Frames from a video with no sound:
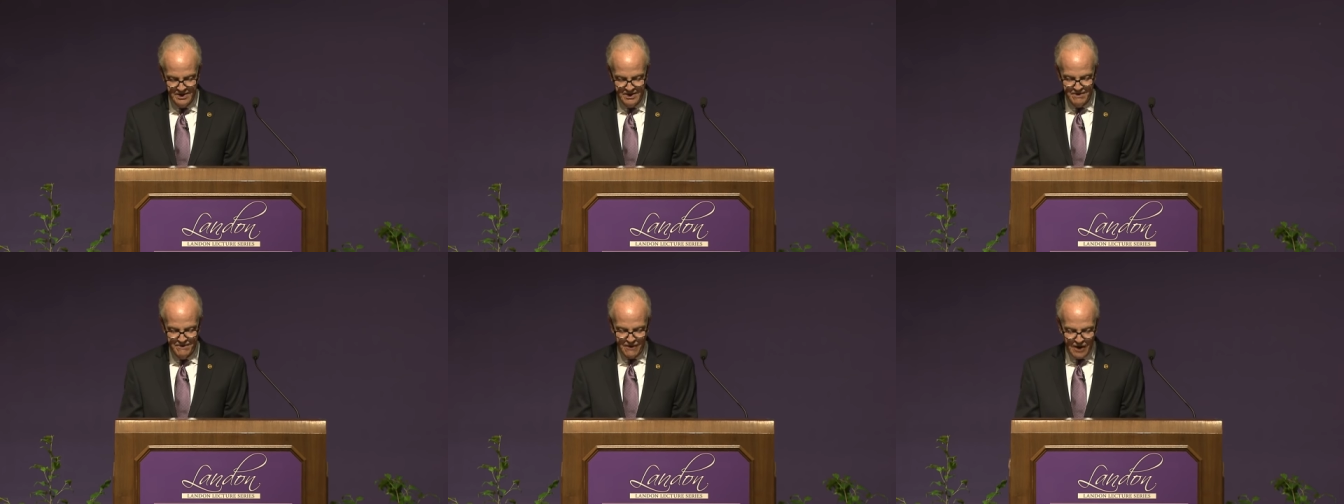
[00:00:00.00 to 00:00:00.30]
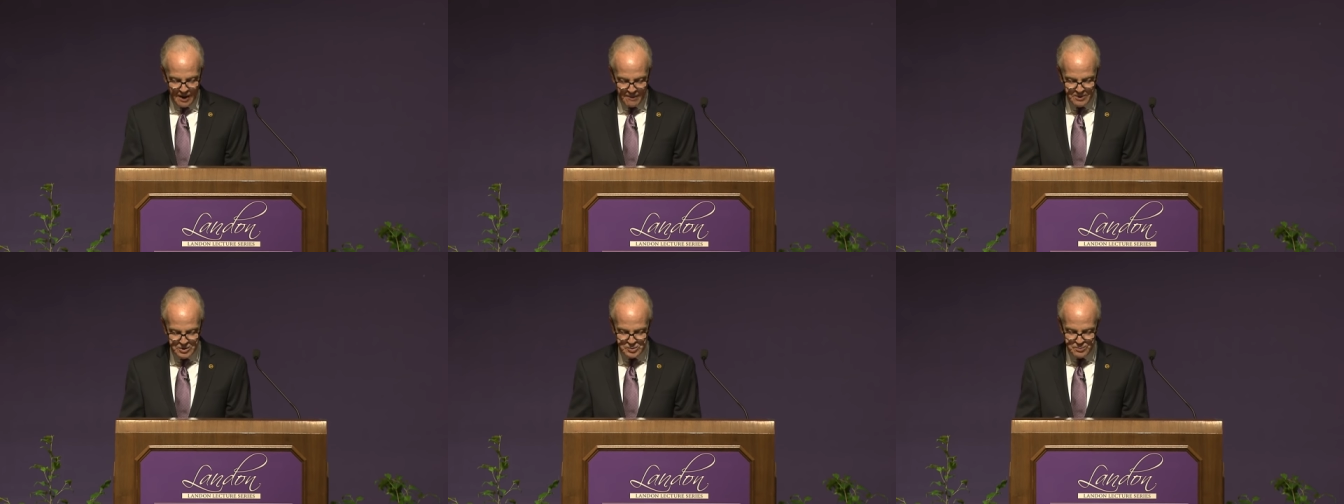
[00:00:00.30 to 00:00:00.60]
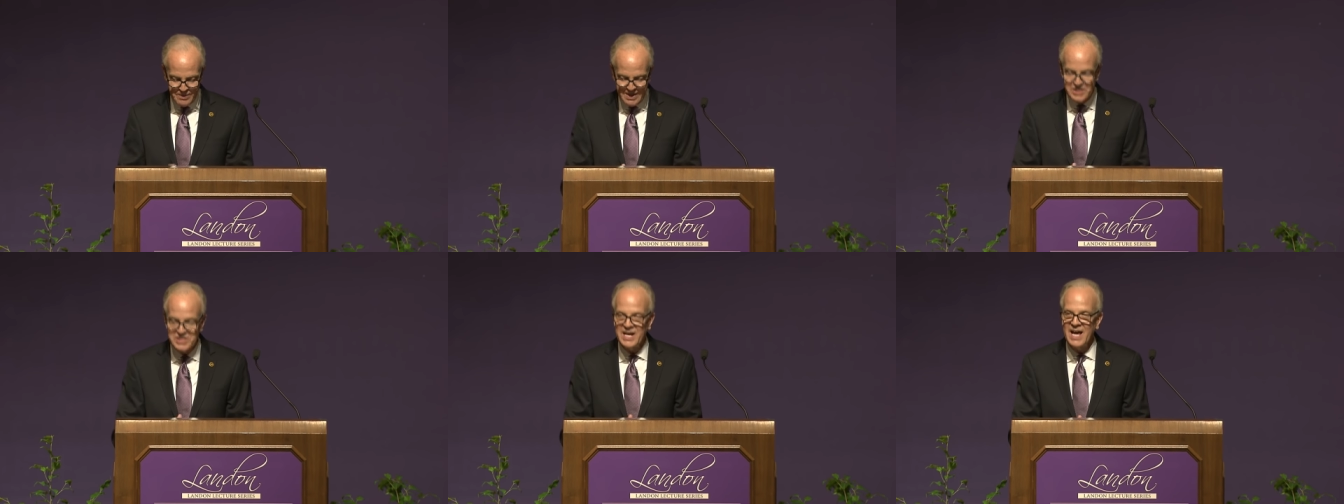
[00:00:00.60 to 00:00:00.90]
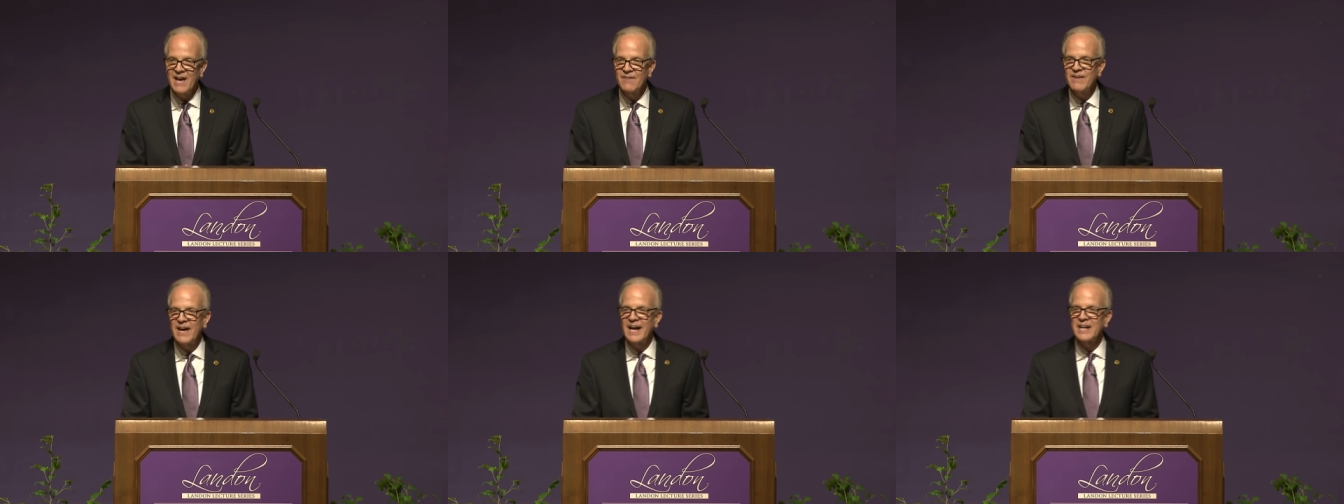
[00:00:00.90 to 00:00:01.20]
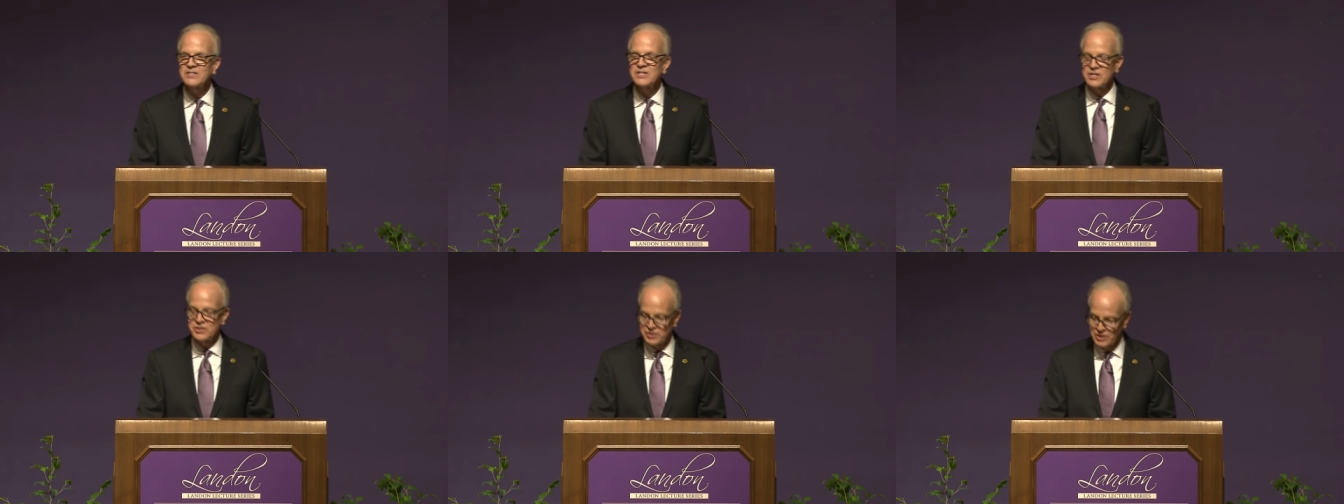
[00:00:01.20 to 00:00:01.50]
Farmers must have
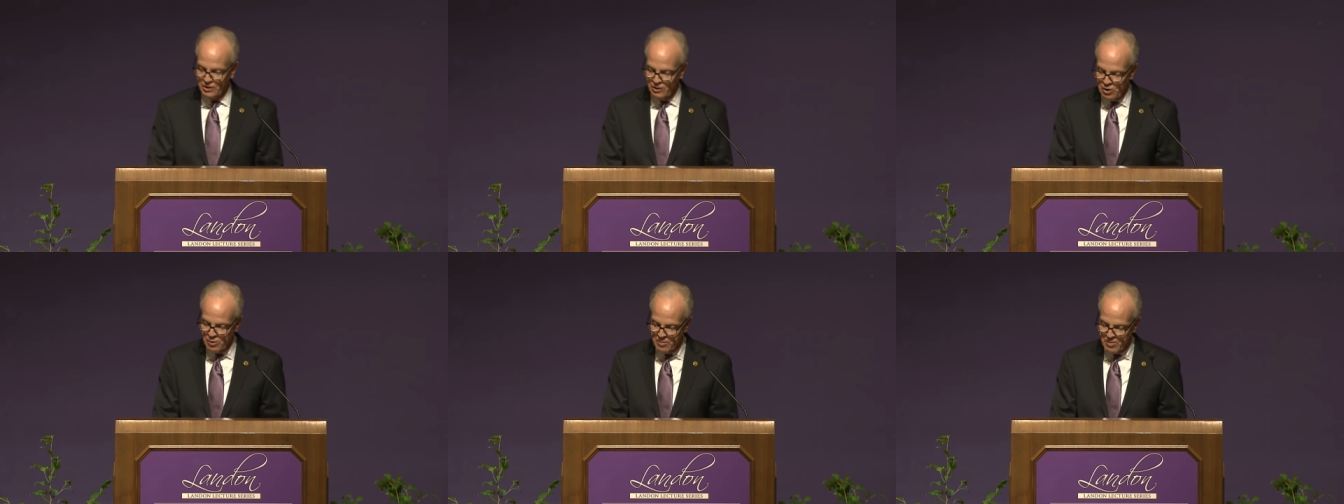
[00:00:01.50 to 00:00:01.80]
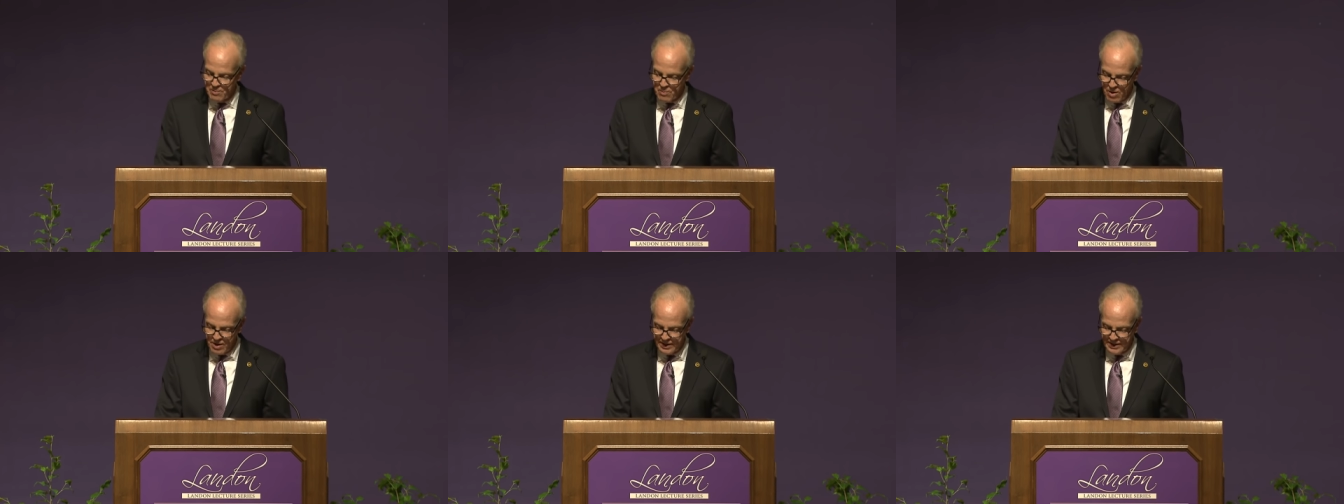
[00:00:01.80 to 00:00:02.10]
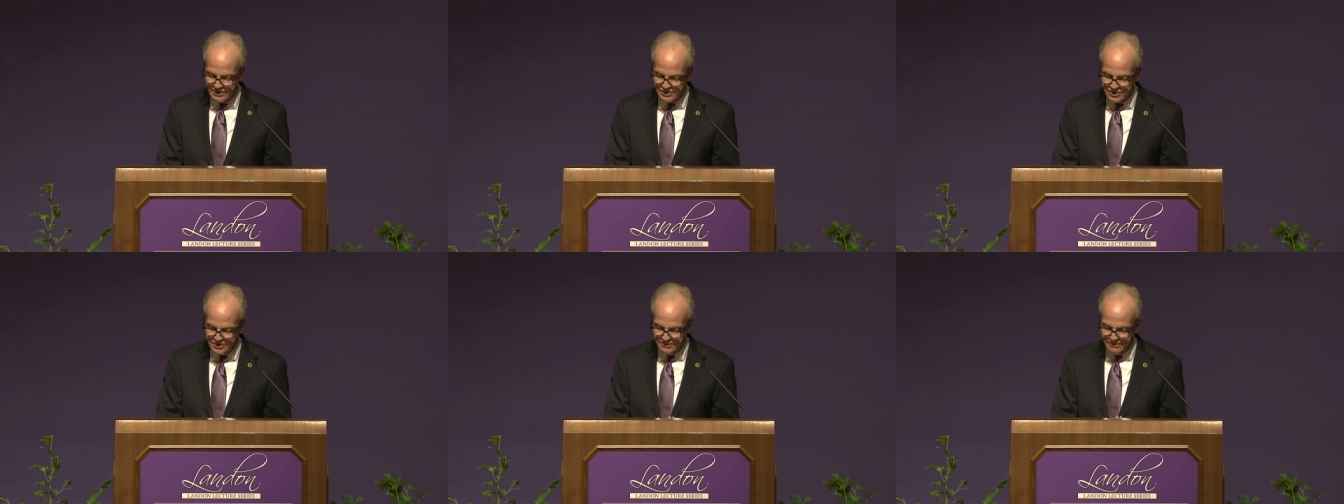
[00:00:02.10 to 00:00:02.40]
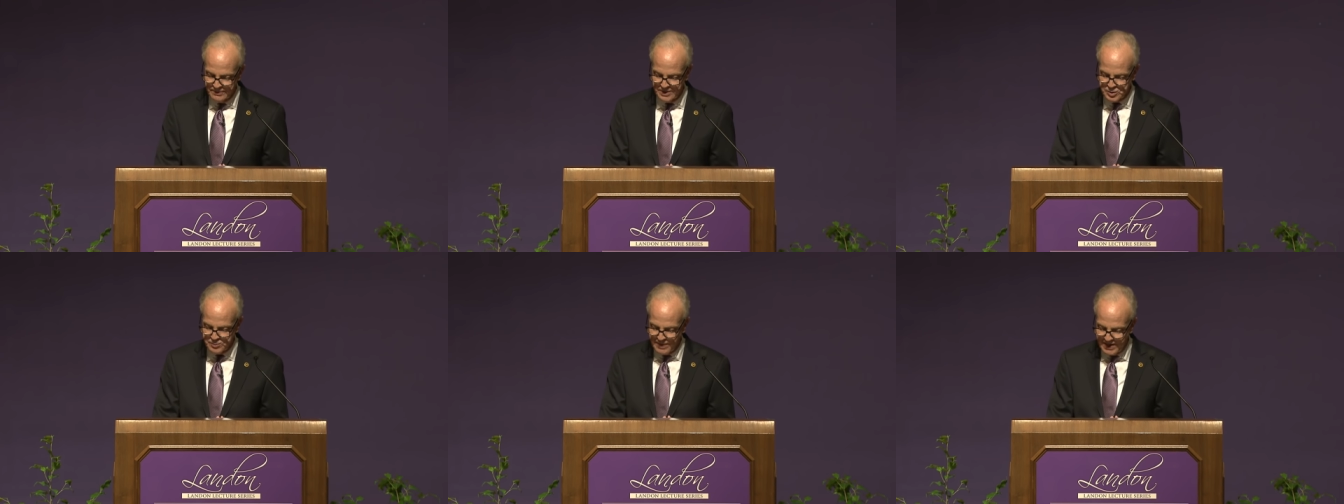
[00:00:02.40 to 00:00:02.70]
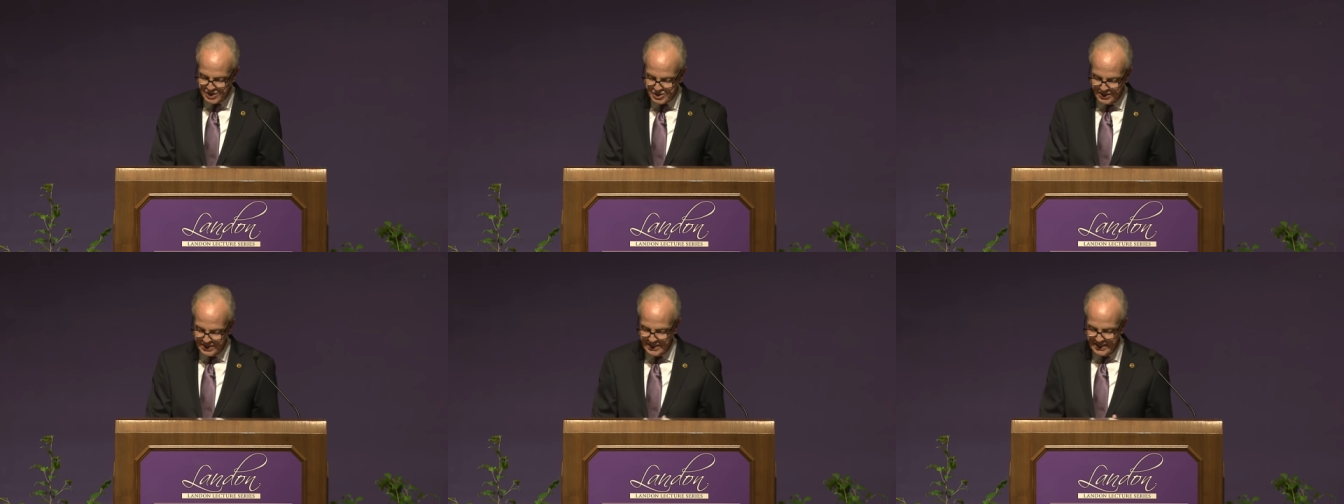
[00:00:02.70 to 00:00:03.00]
access to global markets,
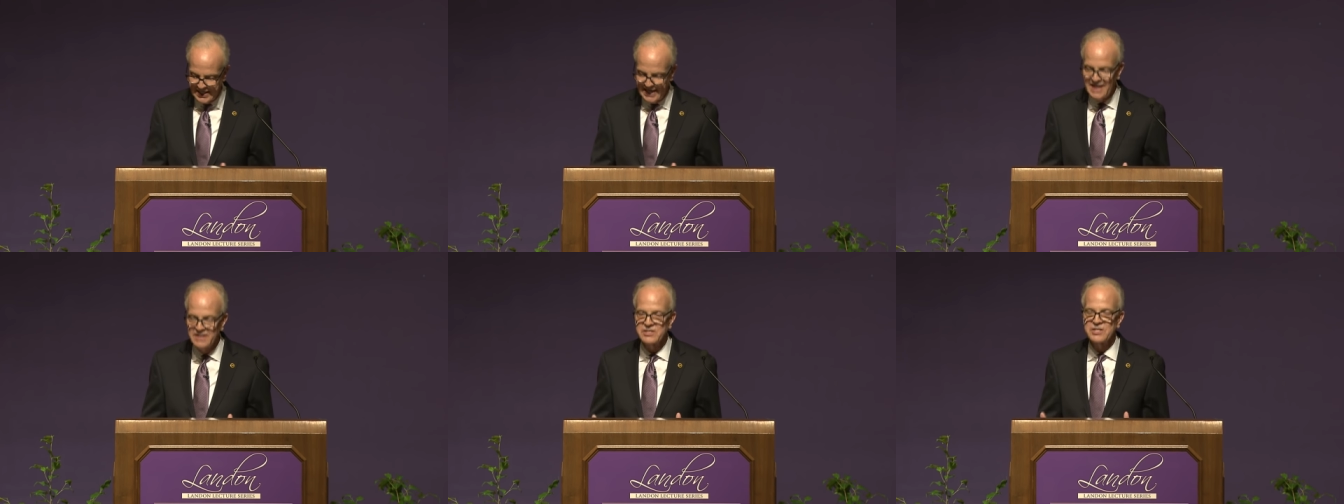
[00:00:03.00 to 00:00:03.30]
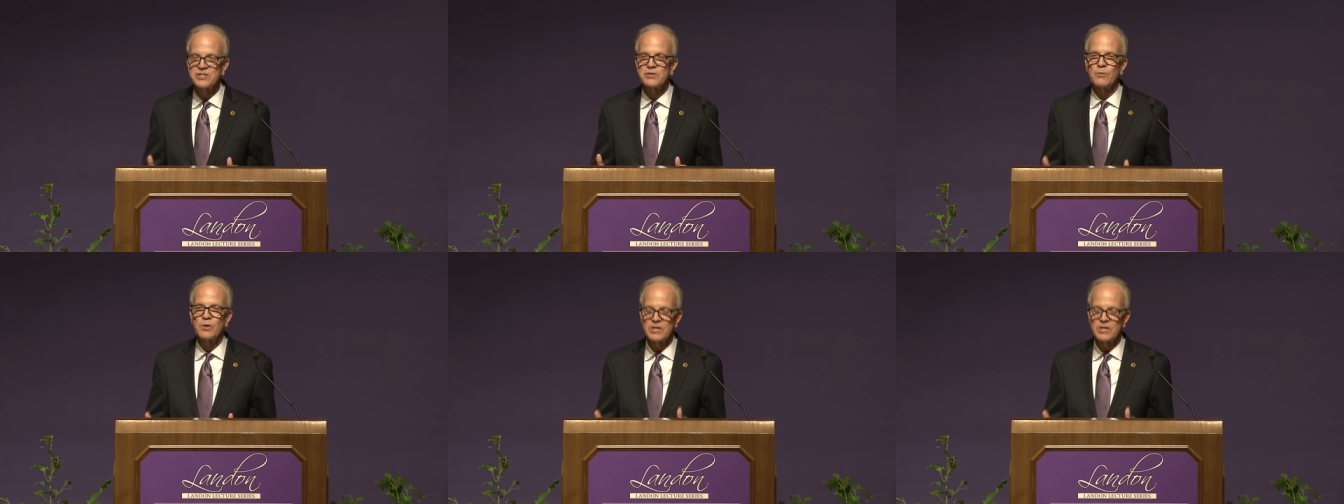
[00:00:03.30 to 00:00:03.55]
especially in Kansas.